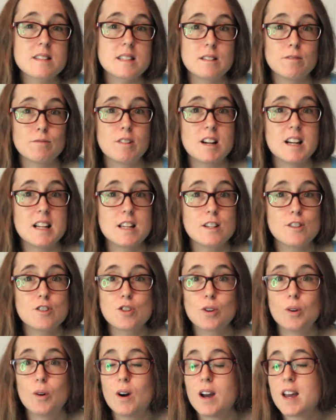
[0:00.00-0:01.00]
Didn't really
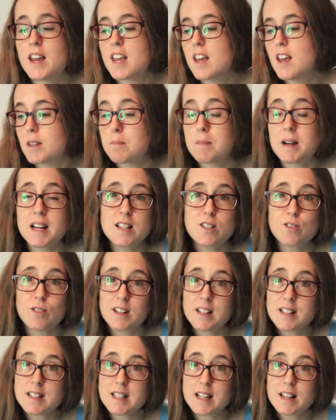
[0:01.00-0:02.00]
enjoy the Maze
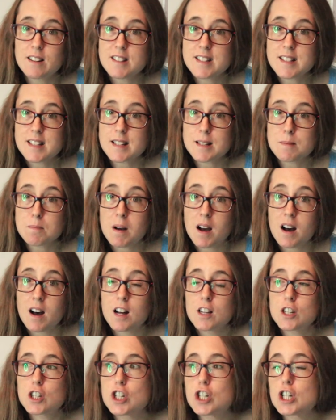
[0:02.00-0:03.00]
Runner series as
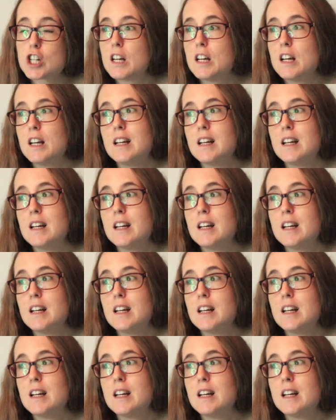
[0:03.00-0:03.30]
much.